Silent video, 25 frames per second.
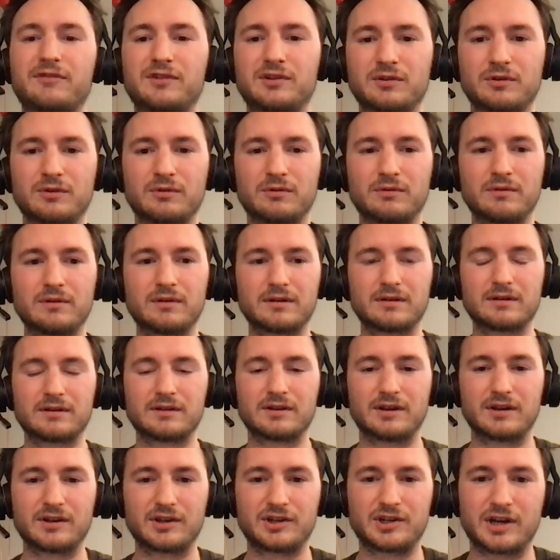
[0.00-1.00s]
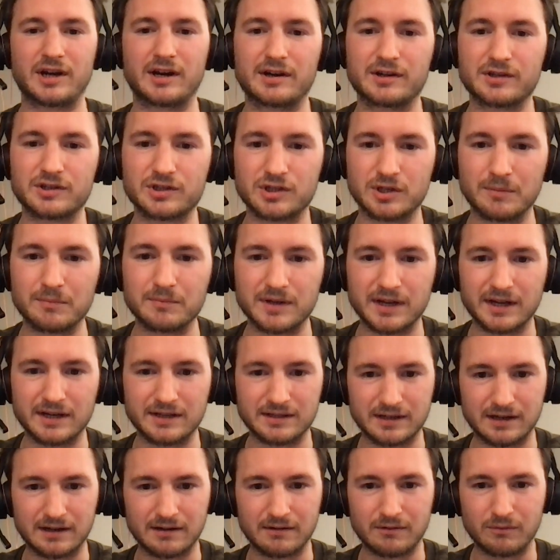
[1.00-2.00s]
to share some
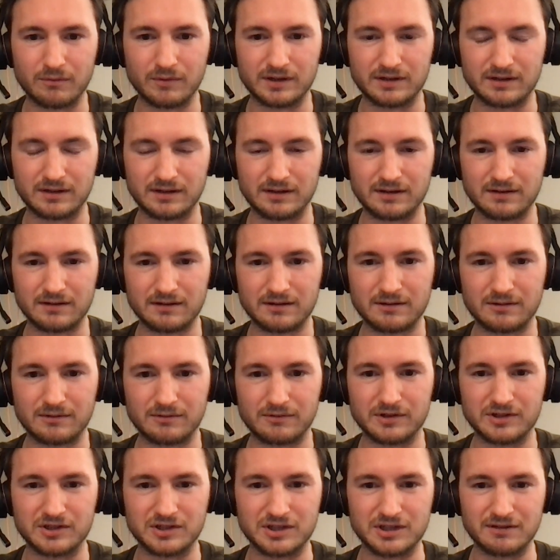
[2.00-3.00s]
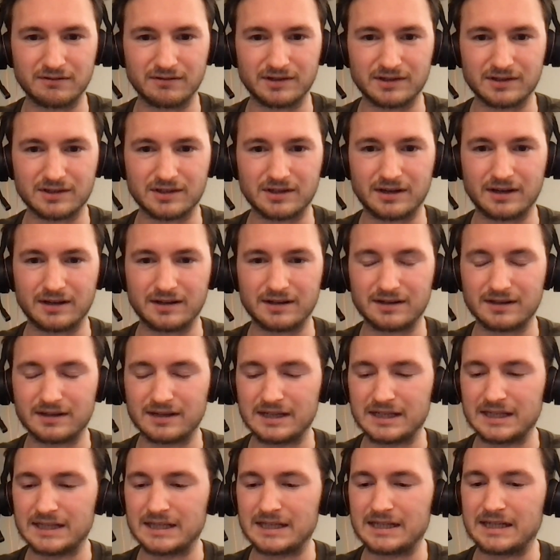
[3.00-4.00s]
data with the receiving side.
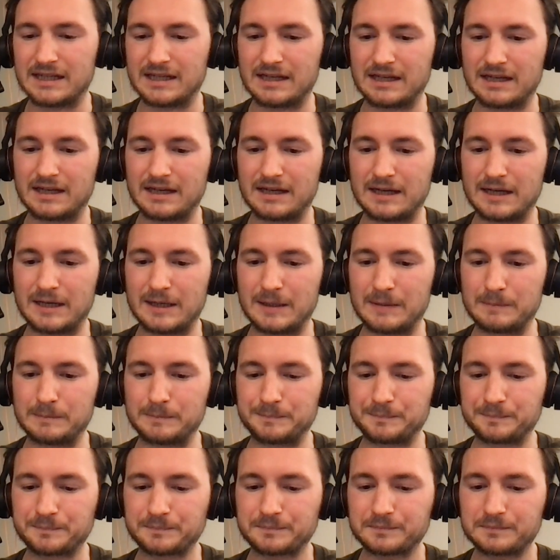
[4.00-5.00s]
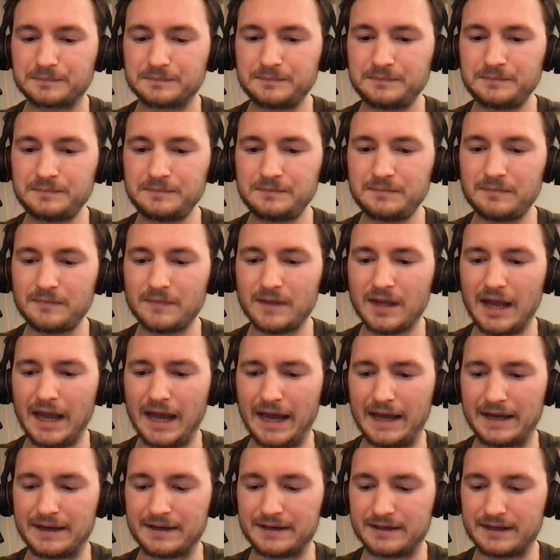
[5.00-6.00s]
Um,
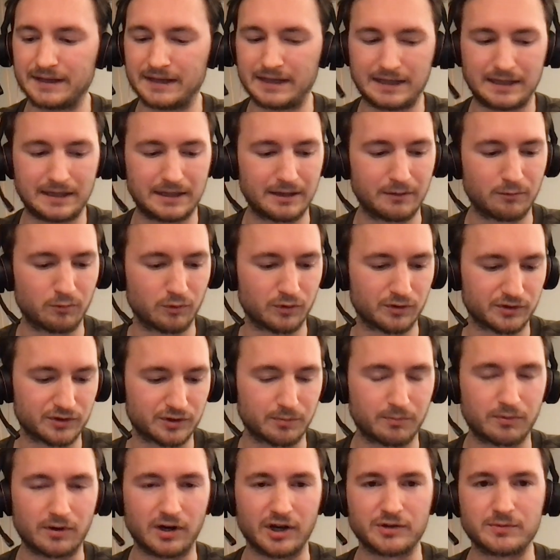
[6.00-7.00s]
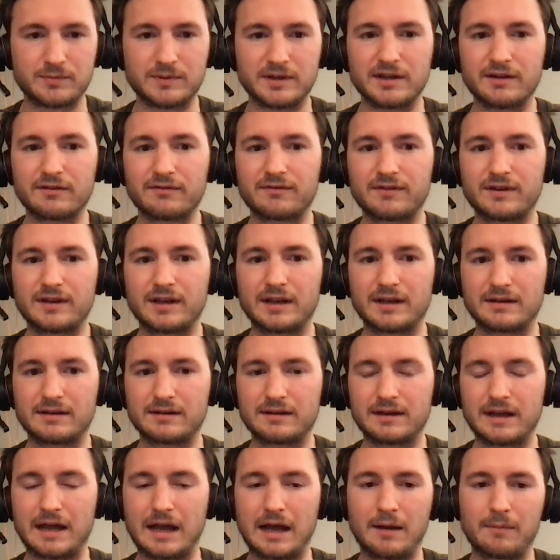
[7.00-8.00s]
and it wouldn't surprise me if that
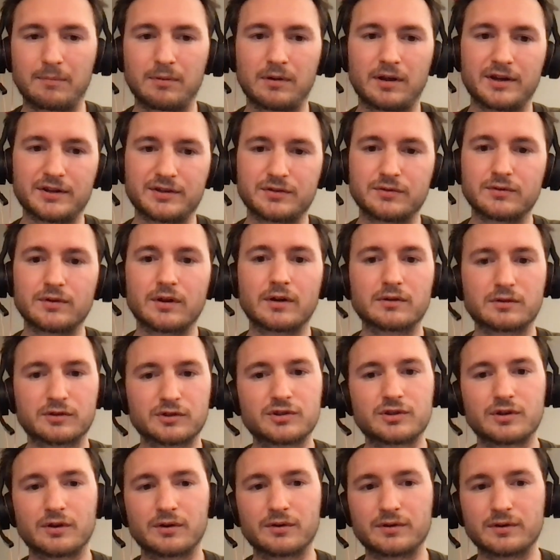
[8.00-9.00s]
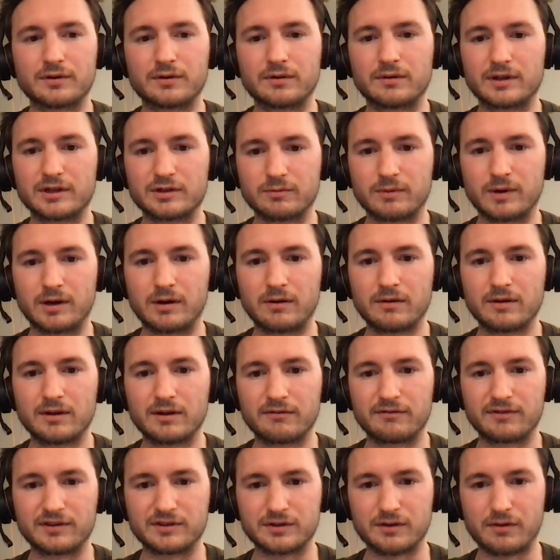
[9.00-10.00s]
applies to non-custodial as well,
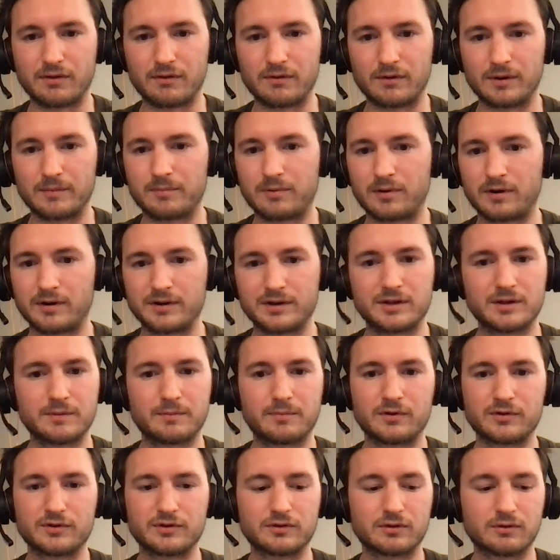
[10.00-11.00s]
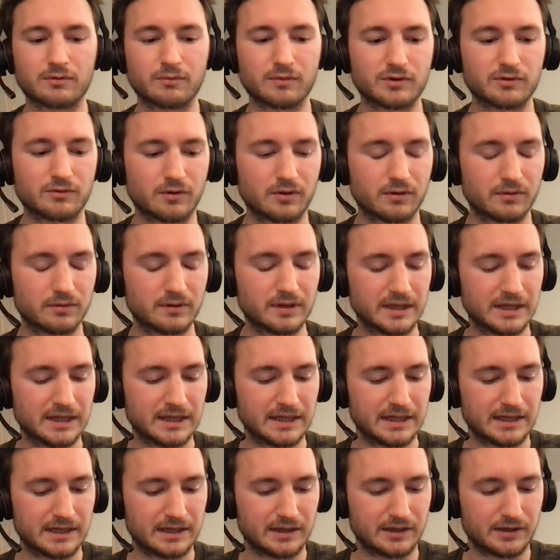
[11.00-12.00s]
if it's a third-party deposit or withdrawal.
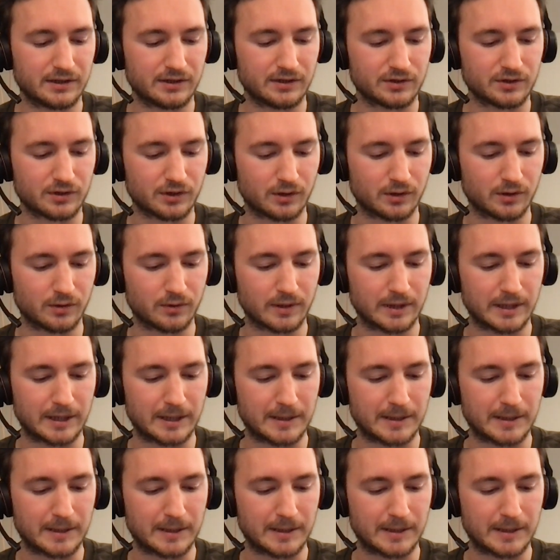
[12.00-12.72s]
So